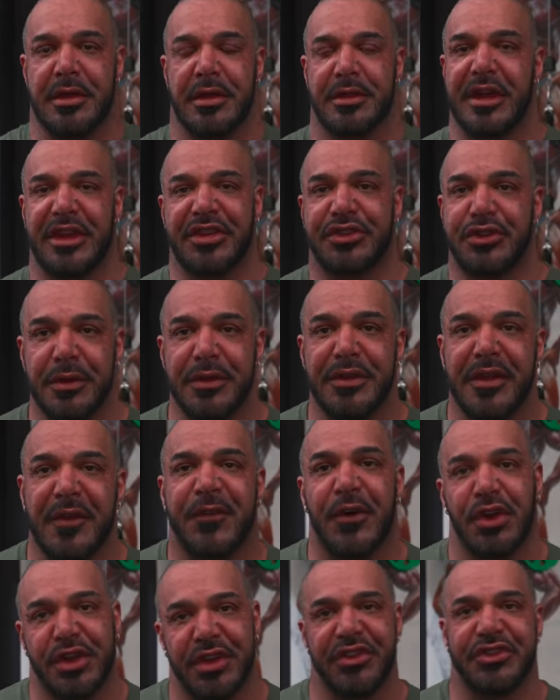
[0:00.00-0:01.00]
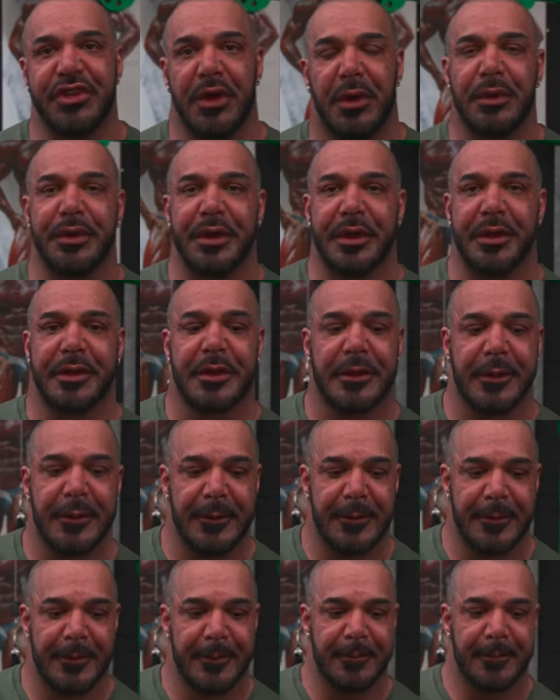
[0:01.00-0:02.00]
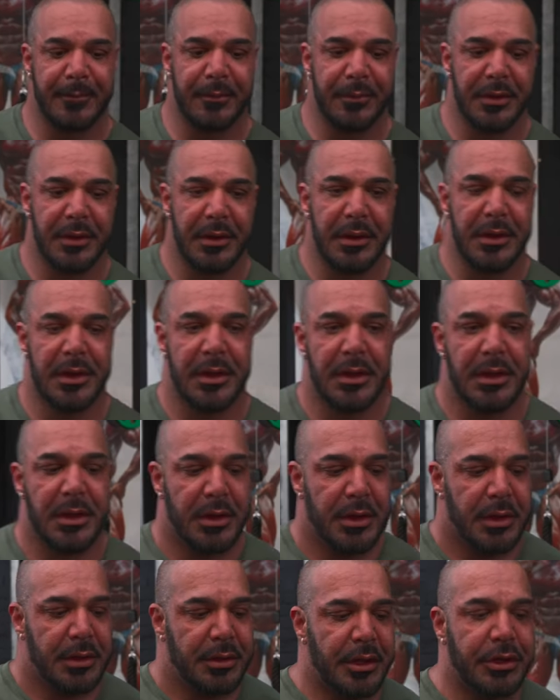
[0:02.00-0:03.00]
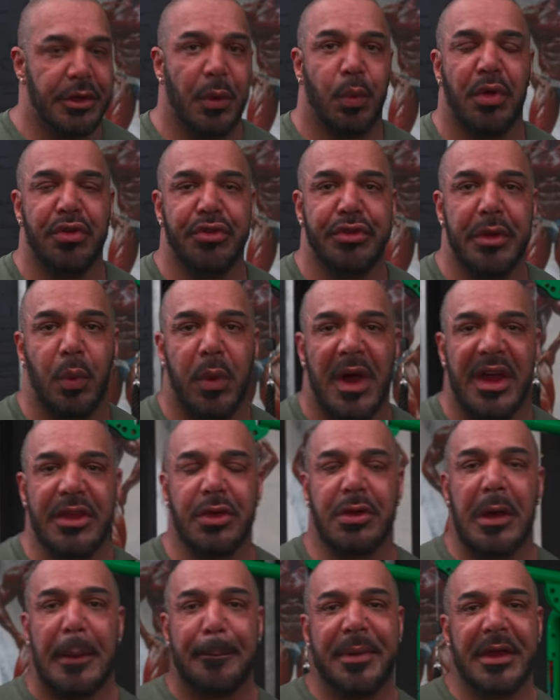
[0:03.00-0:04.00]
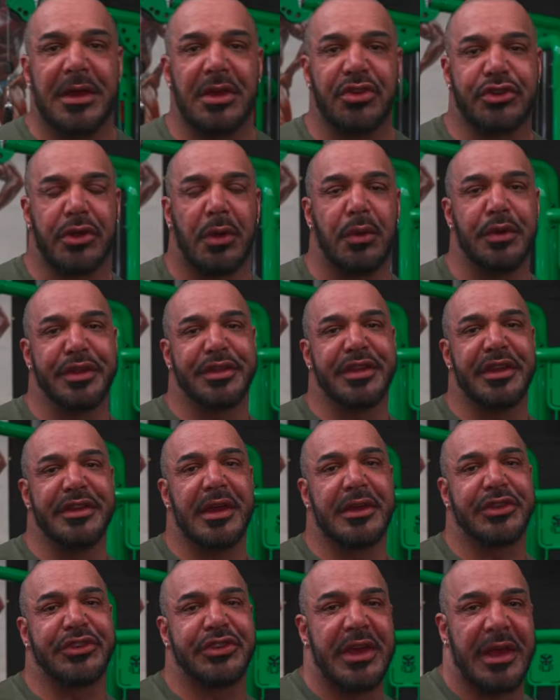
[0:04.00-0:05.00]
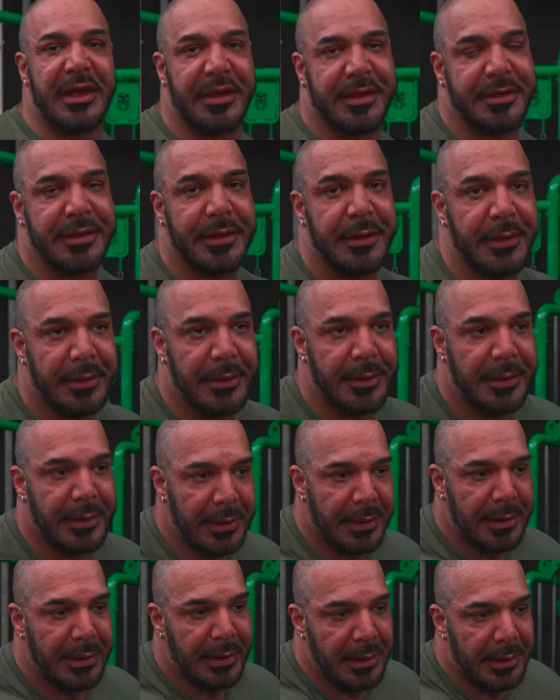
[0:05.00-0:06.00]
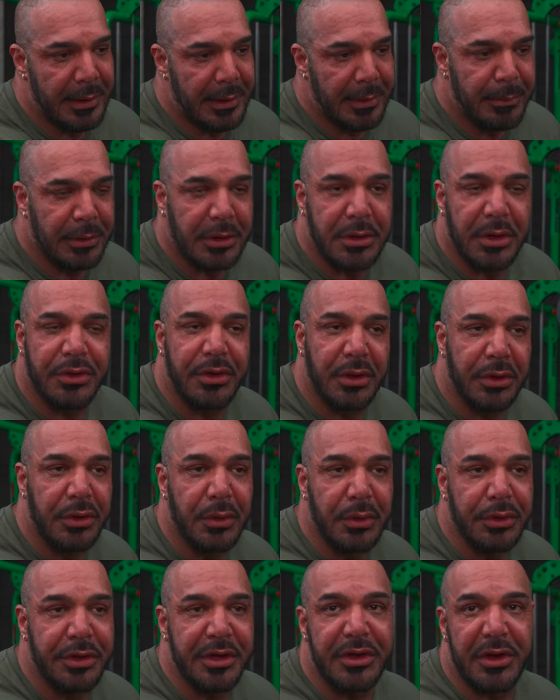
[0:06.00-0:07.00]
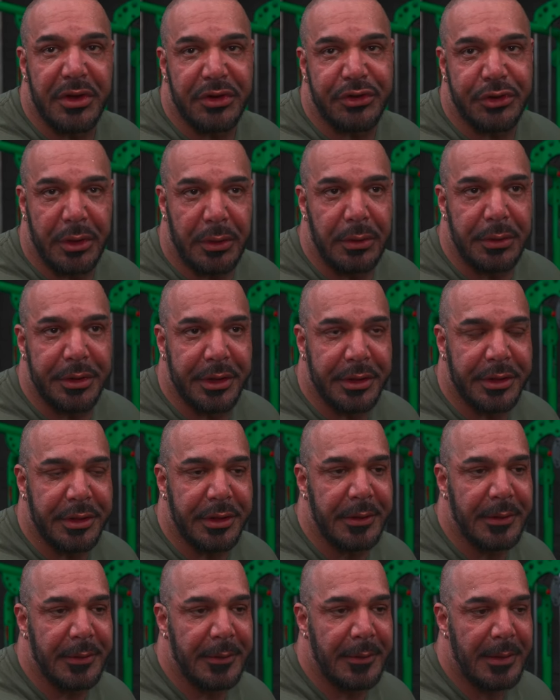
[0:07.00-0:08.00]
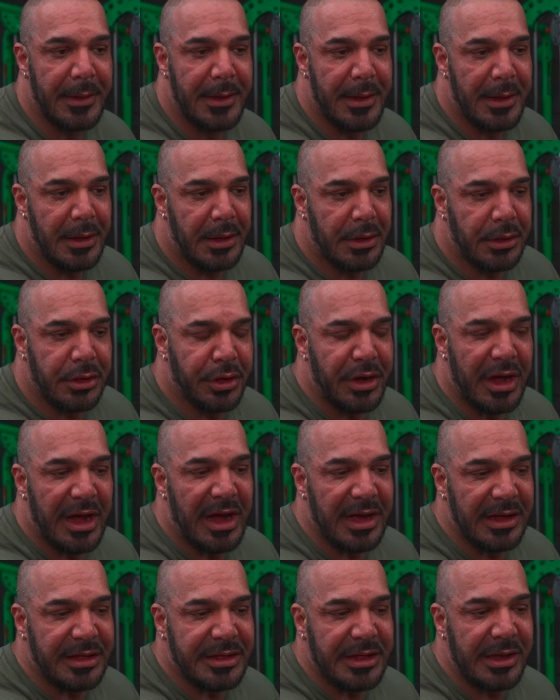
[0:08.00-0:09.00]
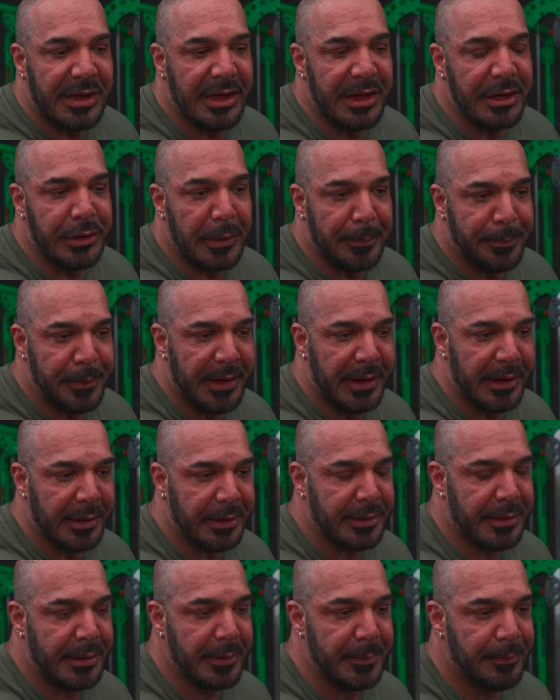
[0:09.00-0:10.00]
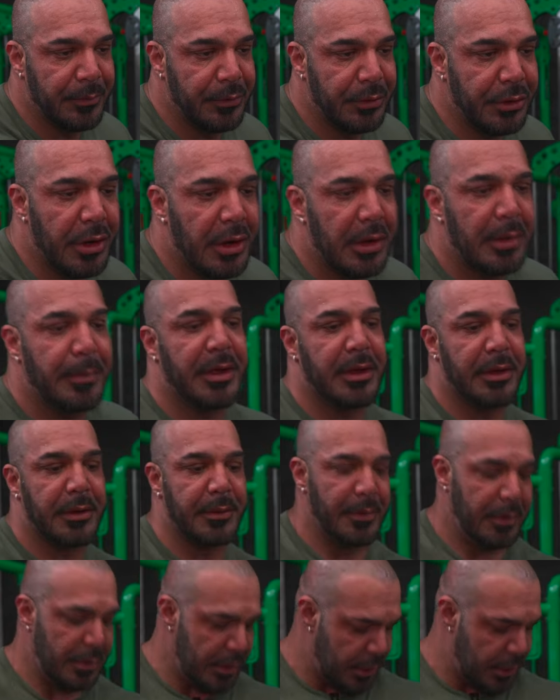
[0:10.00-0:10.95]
That's doing your fucking shoulders. Then you're wondering why you got bigger shoulders than your chest. Because you're using your shoulders. You're not isolating your pecs. You know what I mean?